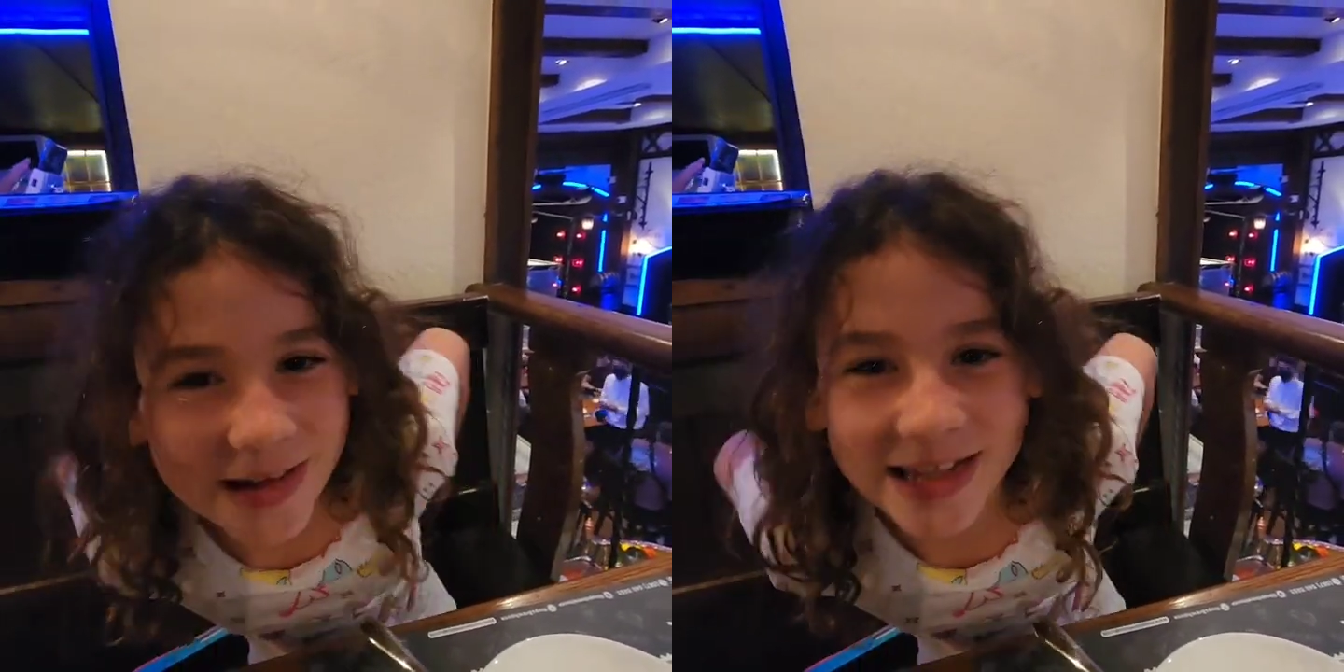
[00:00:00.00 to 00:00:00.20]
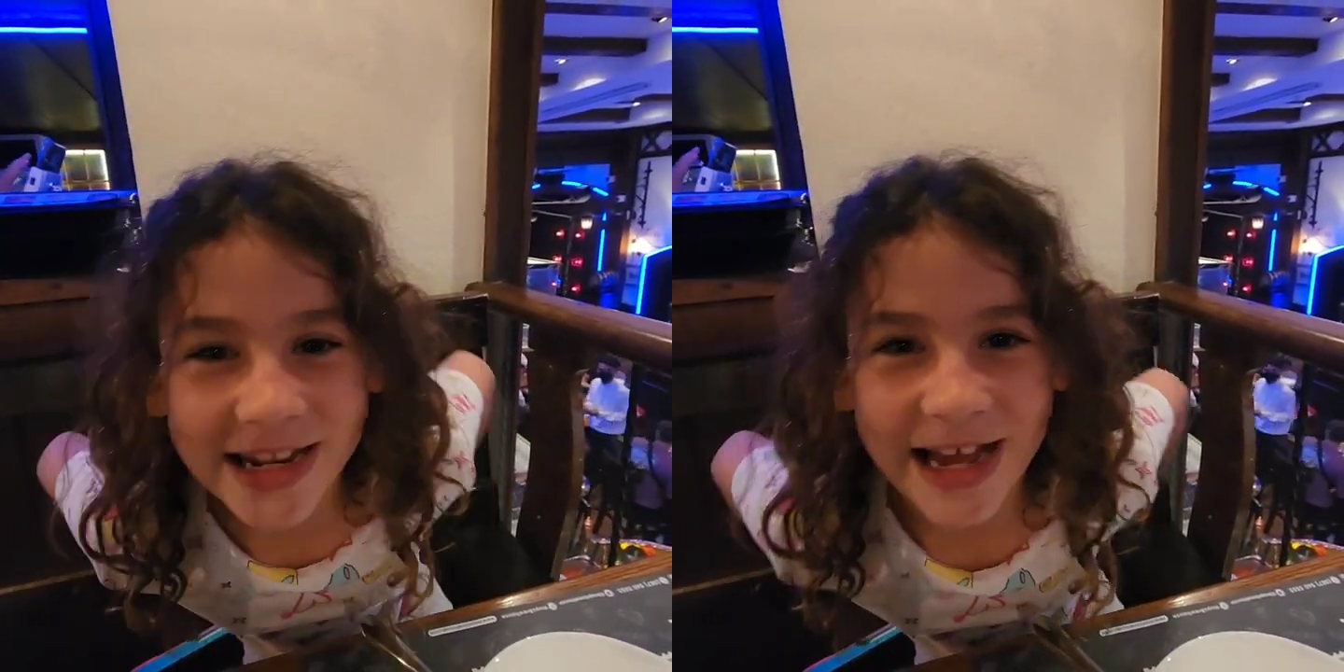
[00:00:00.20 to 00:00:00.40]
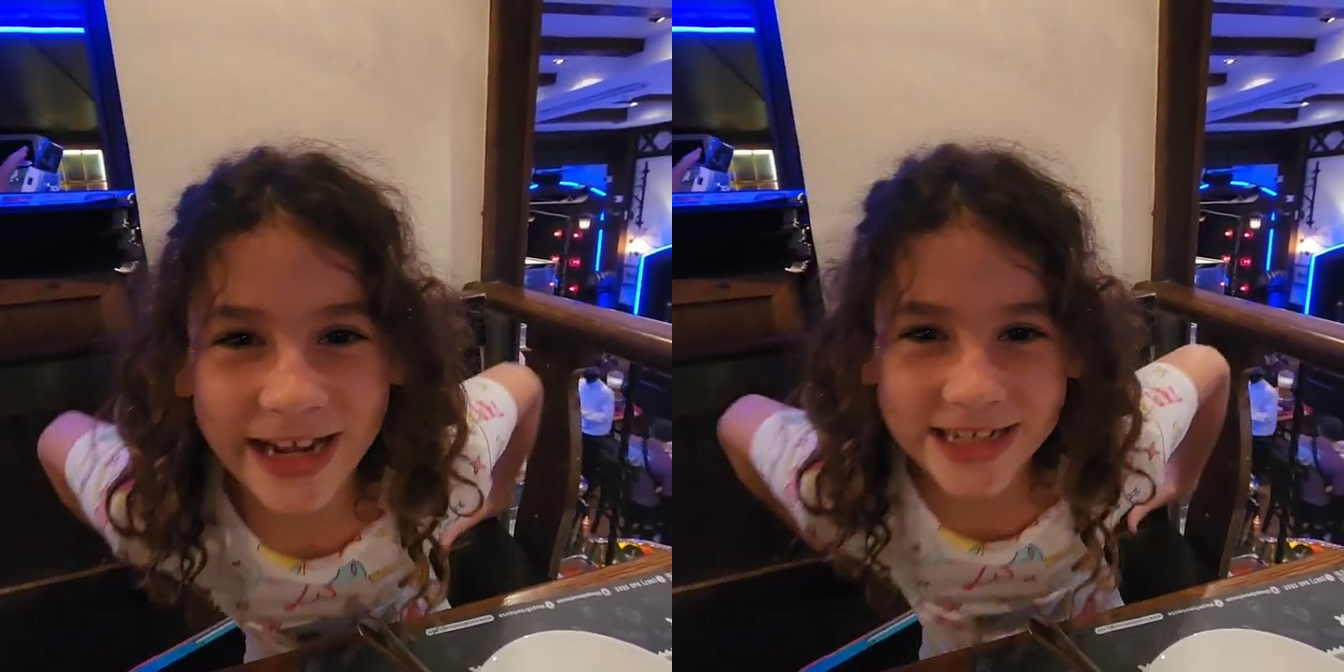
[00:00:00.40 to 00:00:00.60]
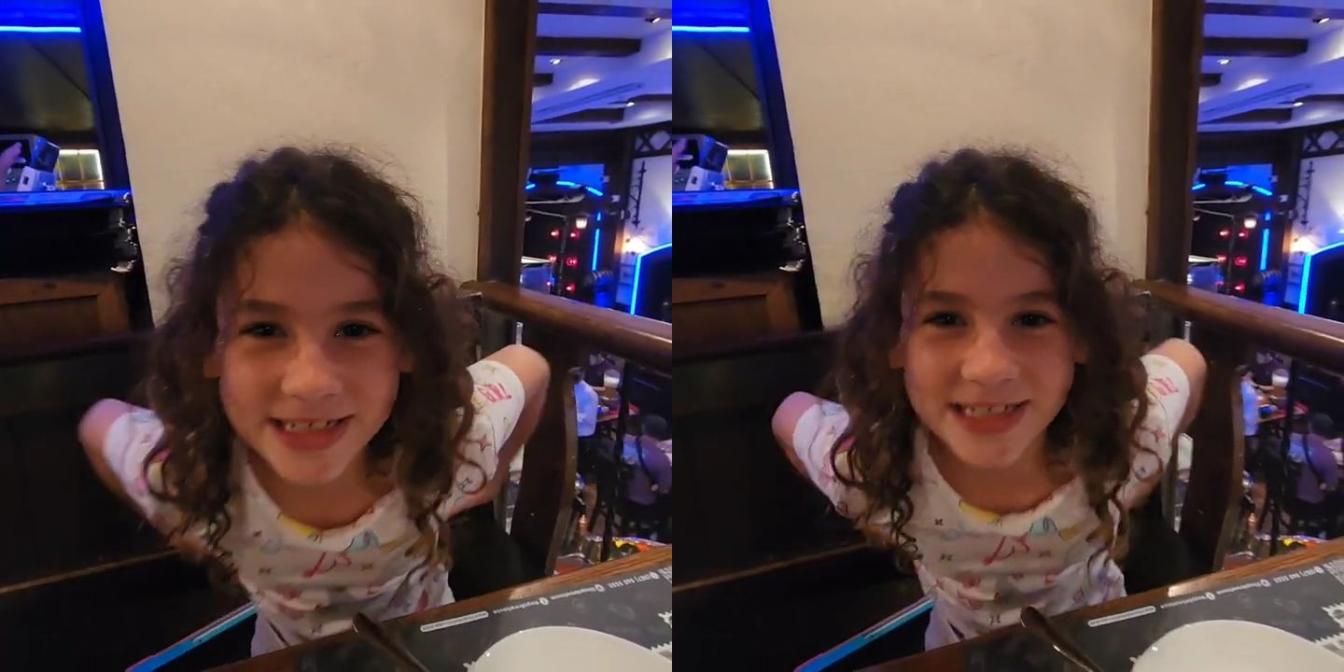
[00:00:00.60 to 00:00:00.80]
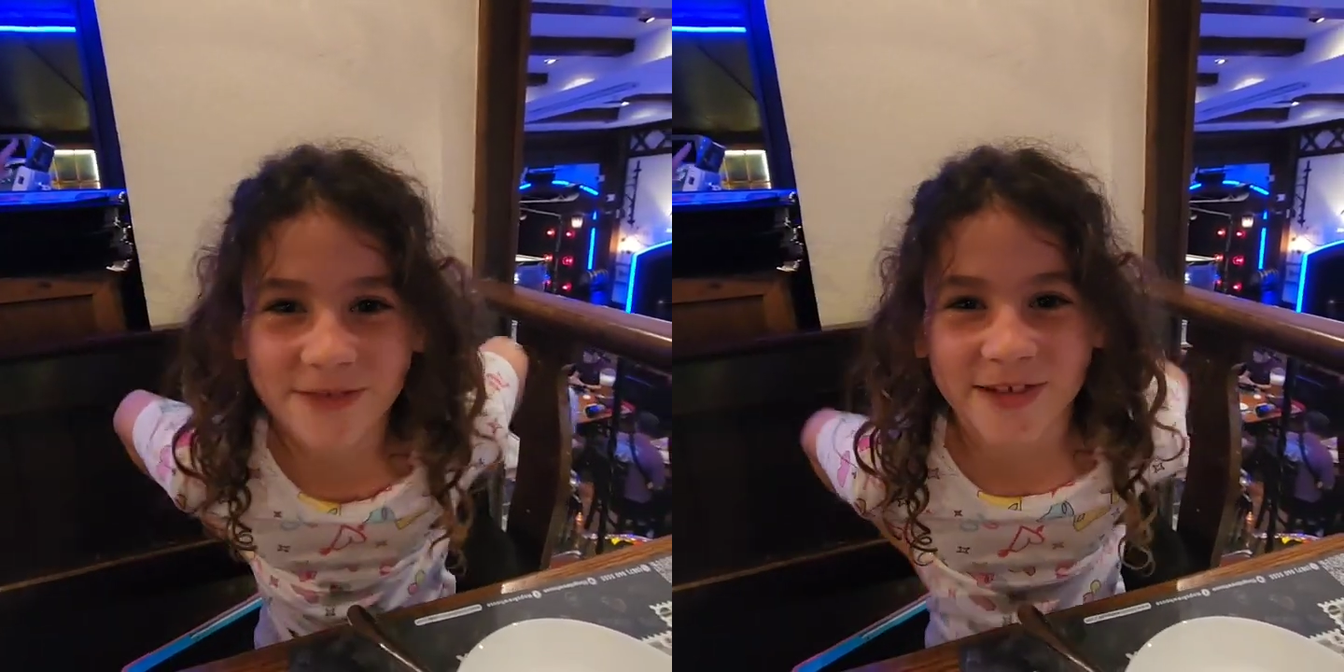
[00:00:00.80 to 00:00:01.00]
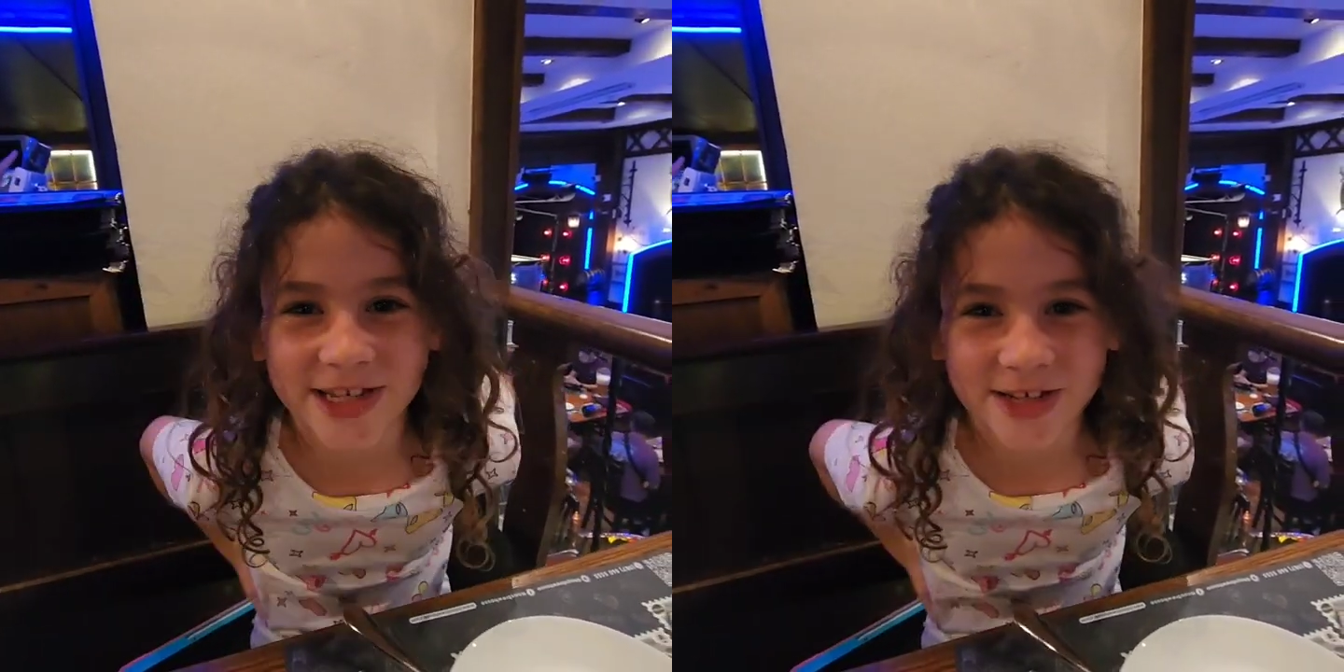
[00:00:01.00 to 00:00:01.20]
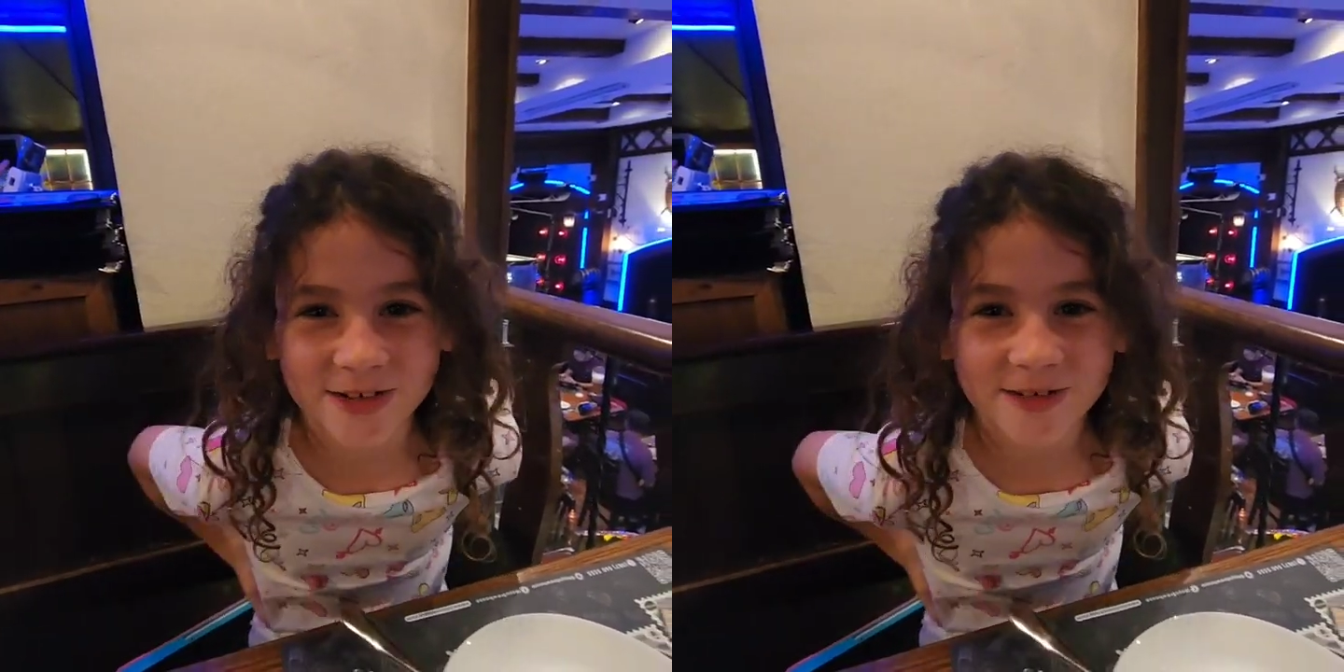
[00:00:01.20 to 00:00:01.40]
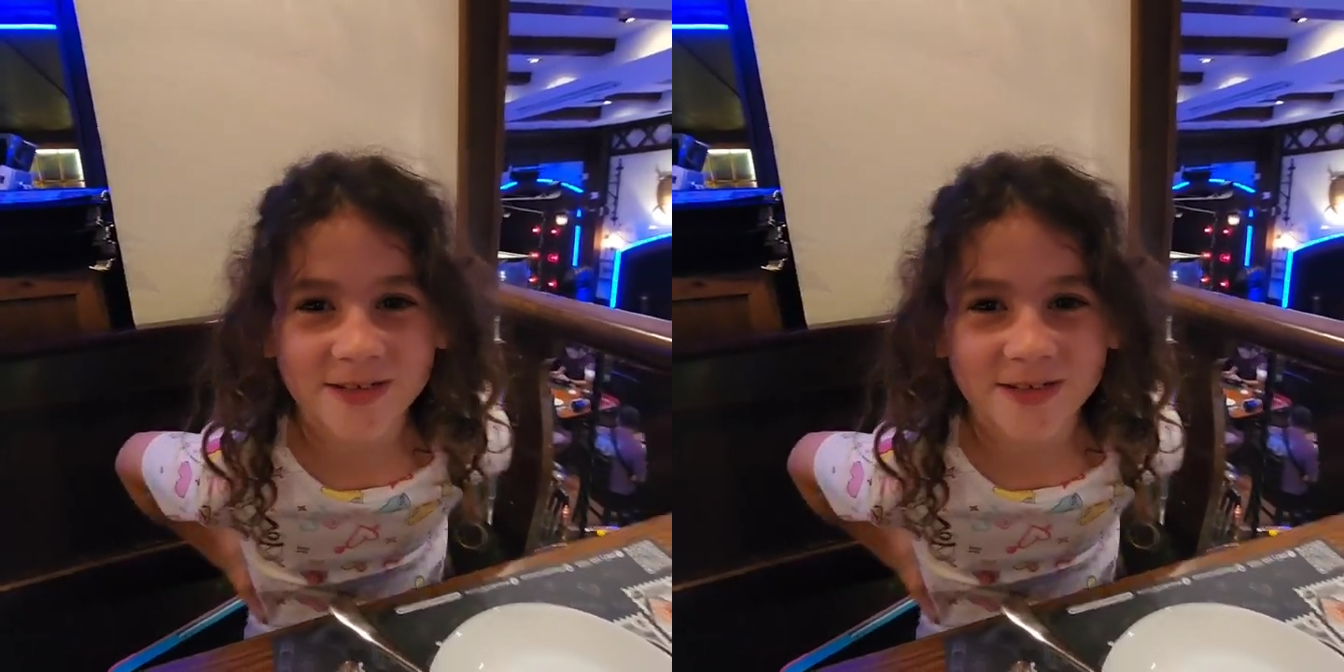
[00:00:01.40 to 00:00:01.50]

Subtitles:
and like the video.